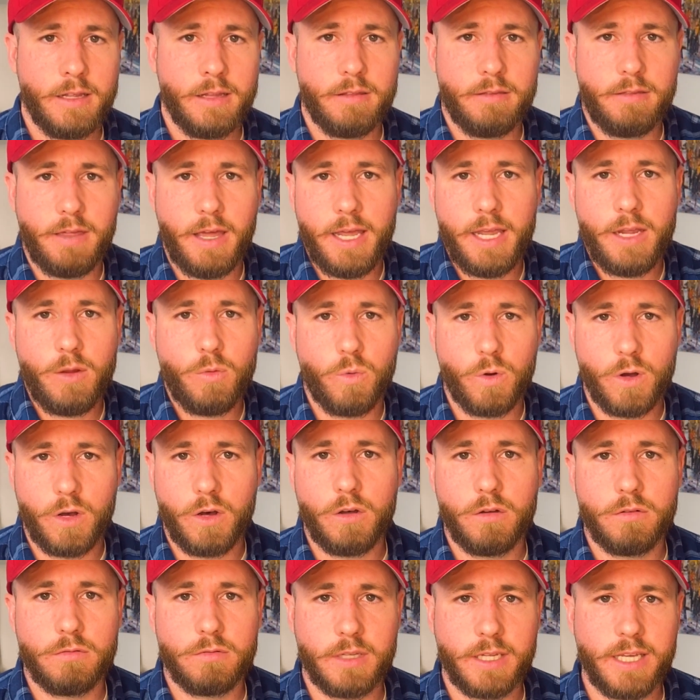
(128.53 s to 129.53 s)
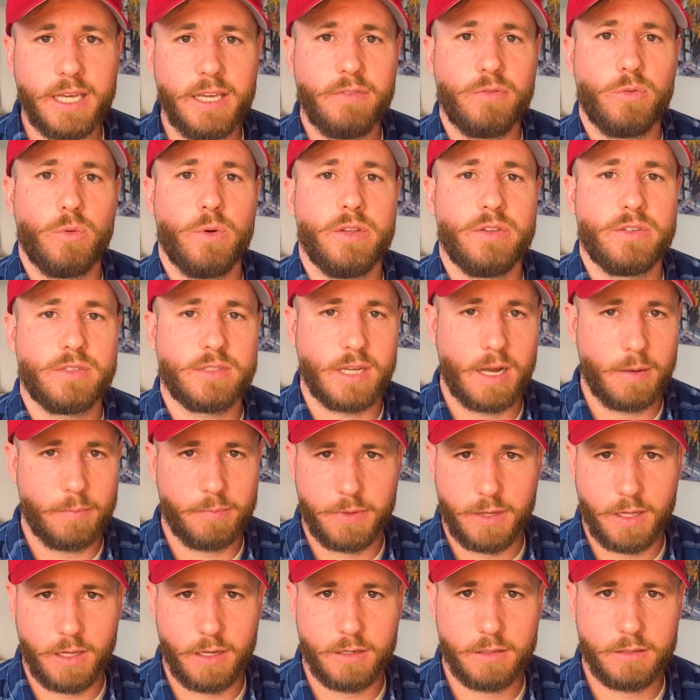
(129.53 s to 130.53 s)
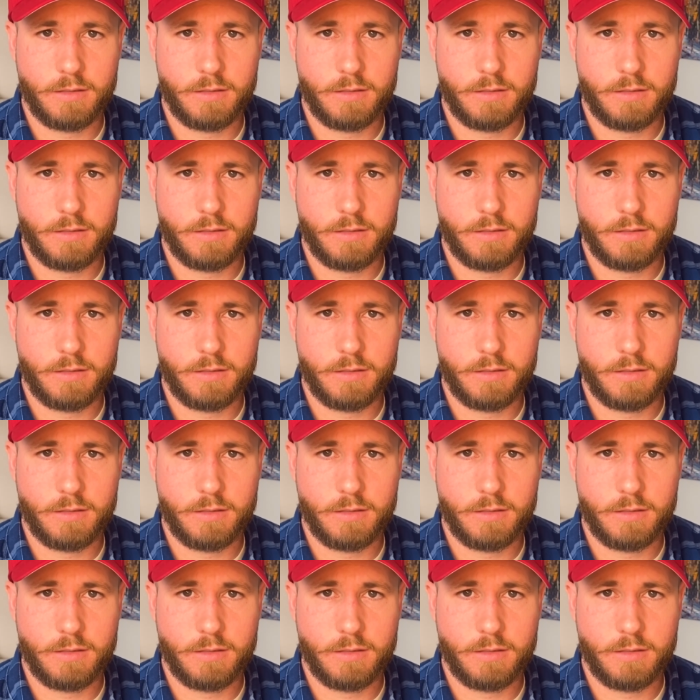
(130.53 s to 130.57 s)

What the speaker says: they will leave with something.